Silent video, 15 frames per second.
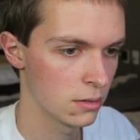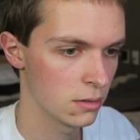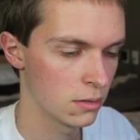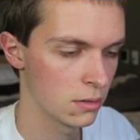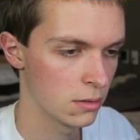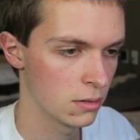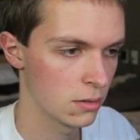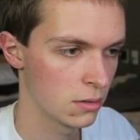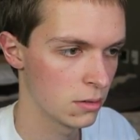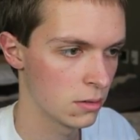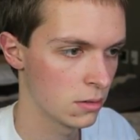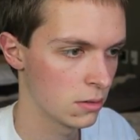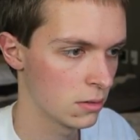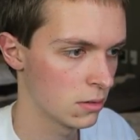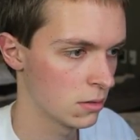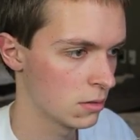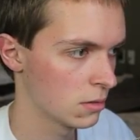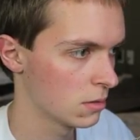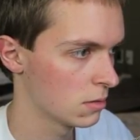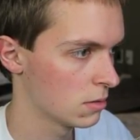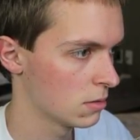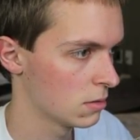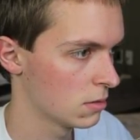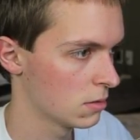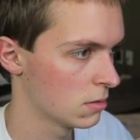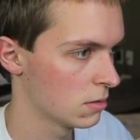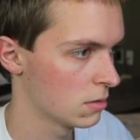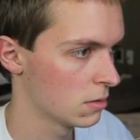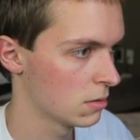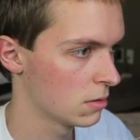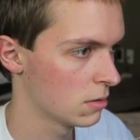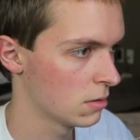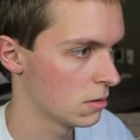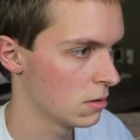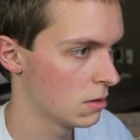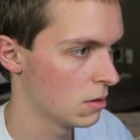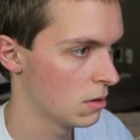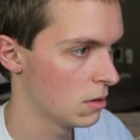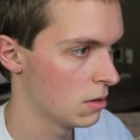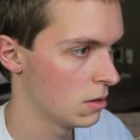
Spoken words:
(silence)